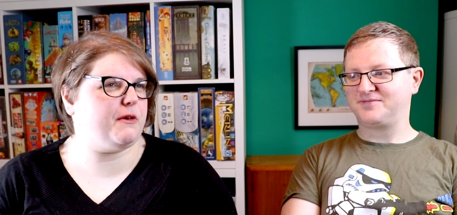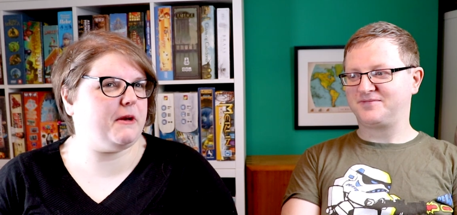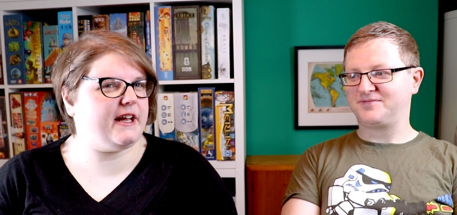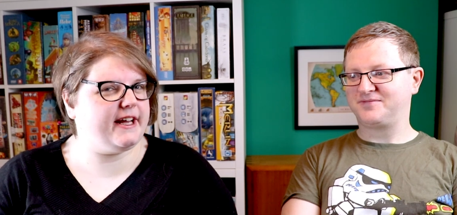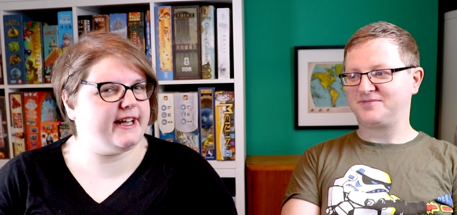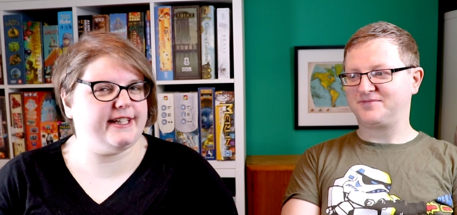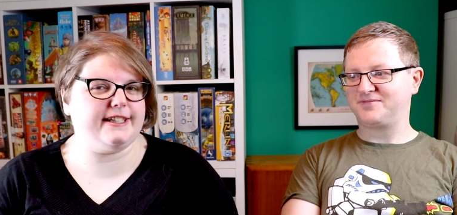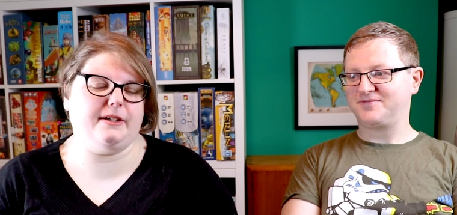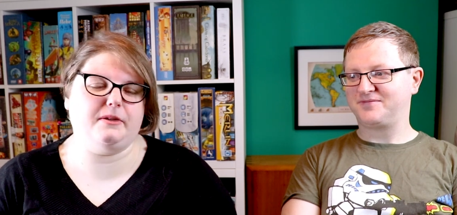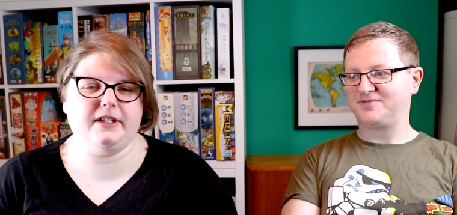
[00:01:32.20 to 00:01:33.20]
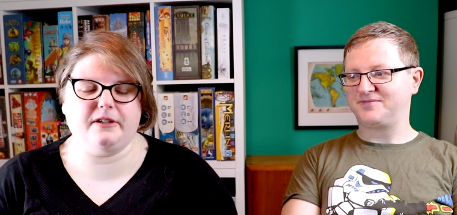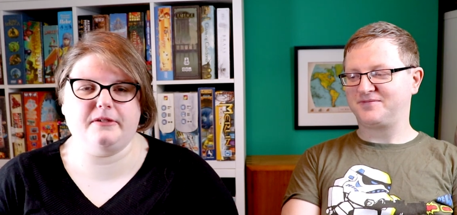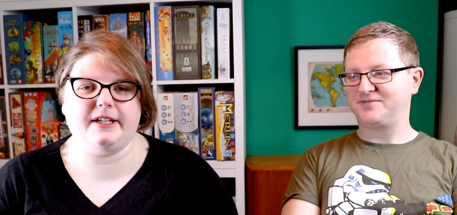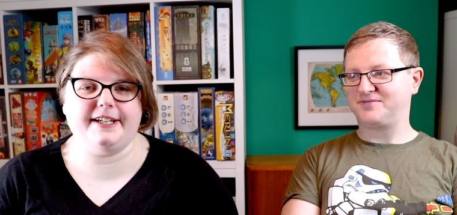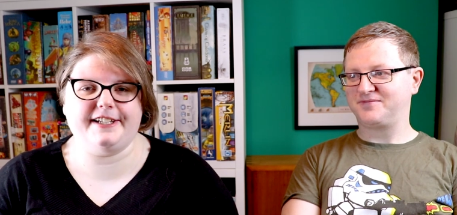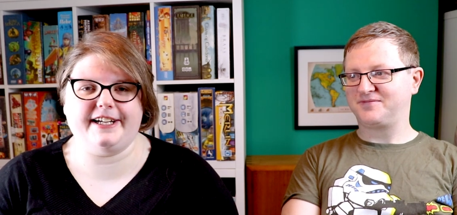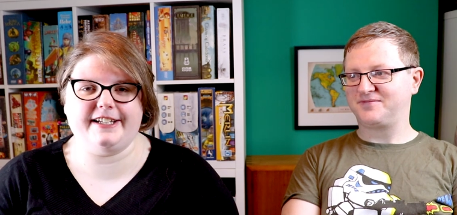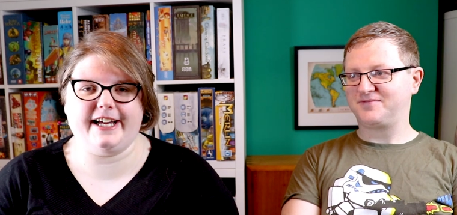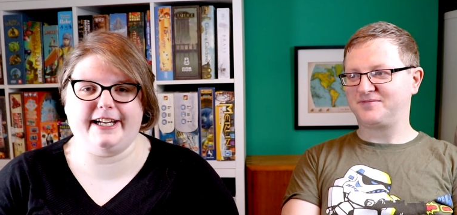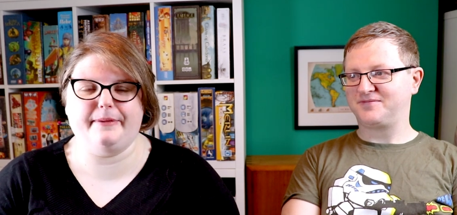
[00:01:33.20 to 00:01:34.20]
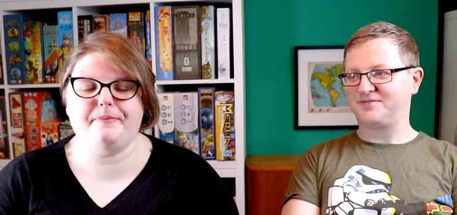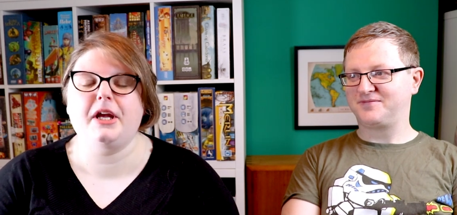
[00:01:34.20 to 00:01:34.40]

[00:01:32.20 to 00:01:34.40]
Speaker 1: ever played and you know, yada, yada, yada.